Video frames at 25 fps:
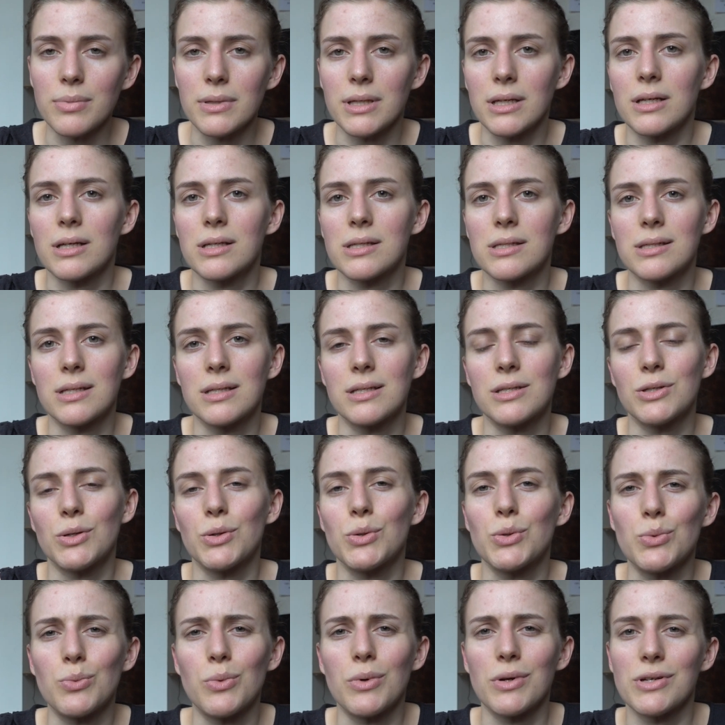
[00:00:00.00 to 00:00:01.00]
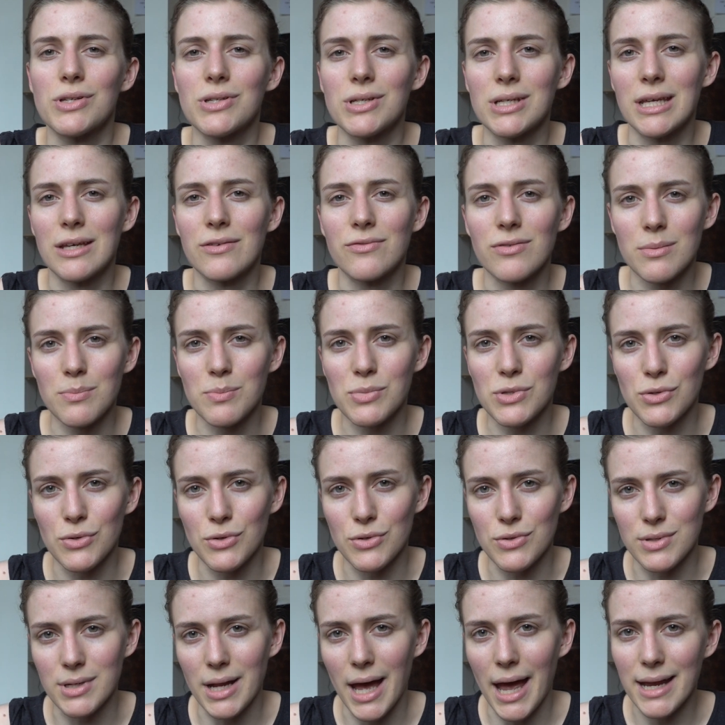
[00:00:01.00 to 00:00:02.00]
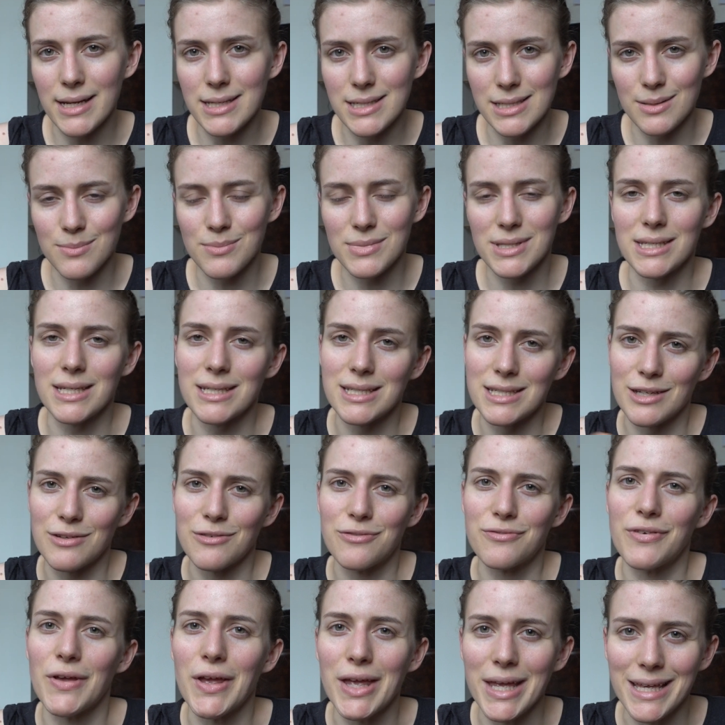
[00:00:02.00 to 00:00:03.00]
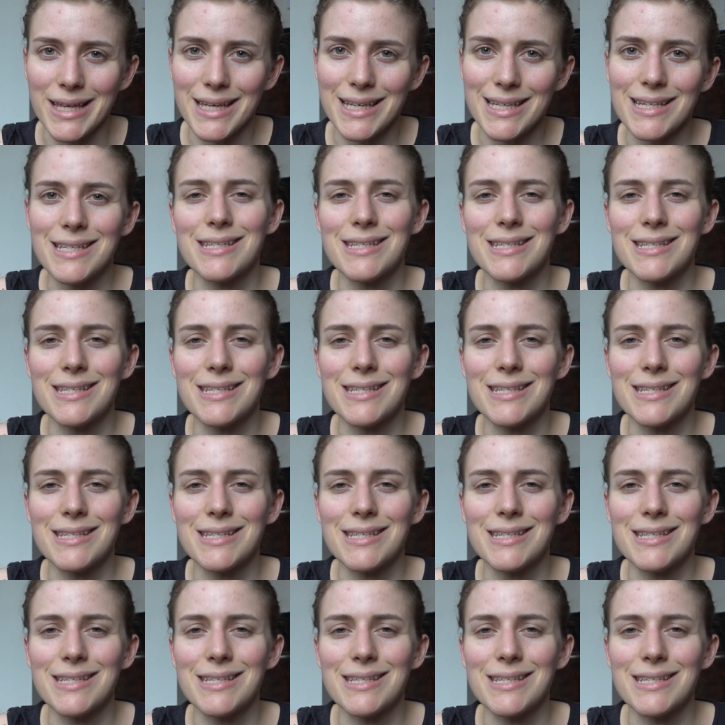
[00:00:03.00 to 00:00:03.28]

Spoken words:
because they don't want to give up certain items that they think